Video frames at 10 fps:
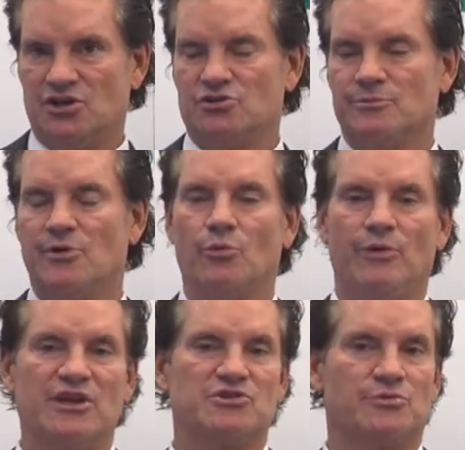to about
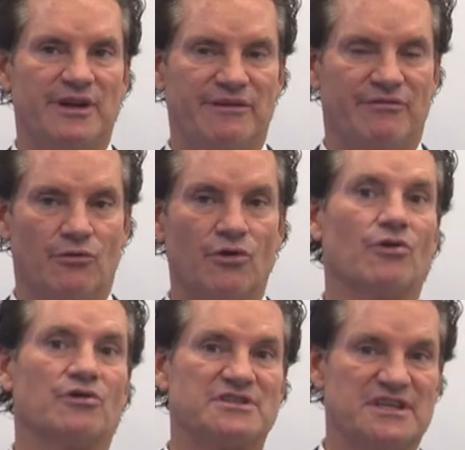week 24
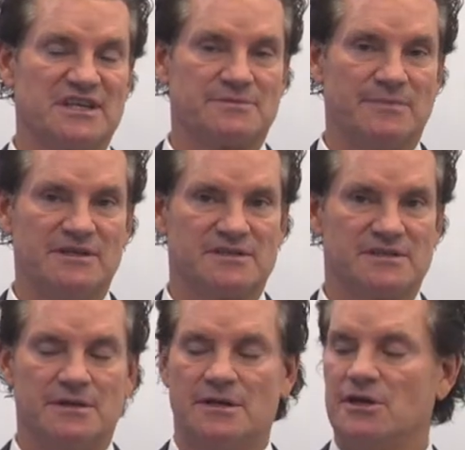or 6
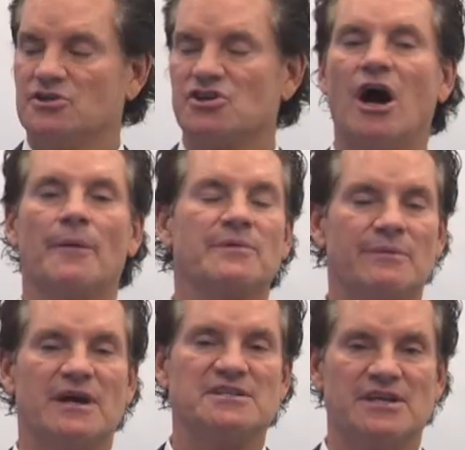months to
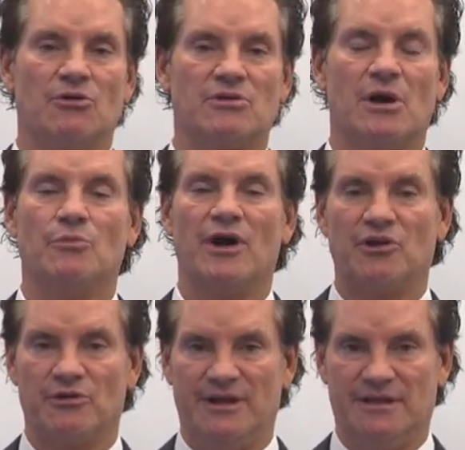optimize the outcome while
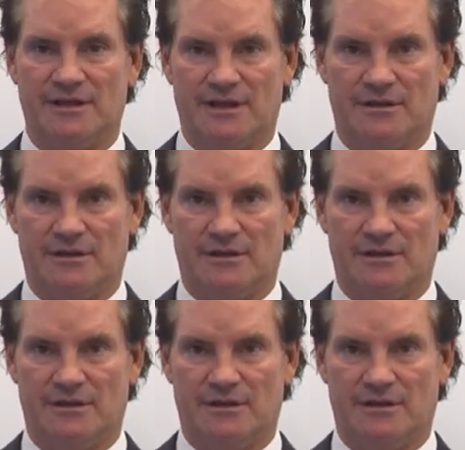you're healing,